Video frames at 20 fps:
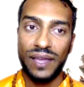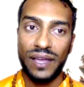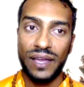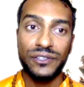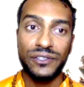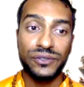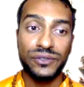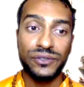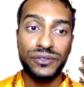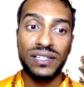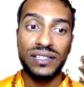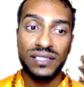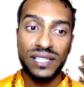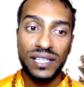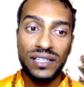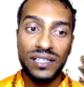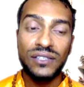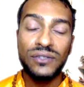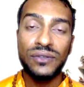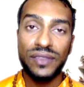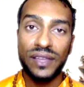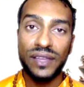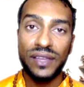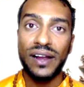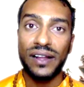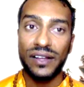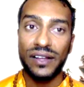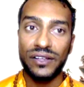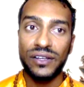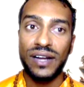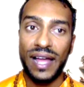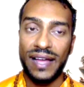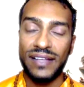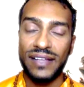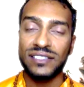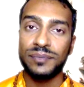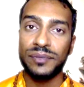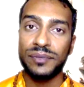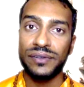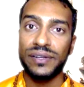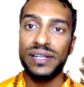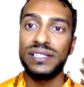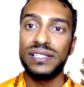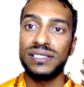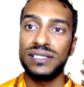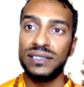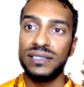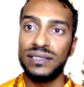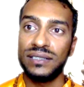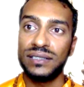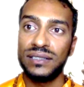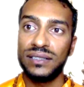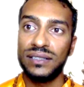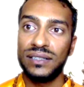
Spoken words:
how to continue their good aspiration,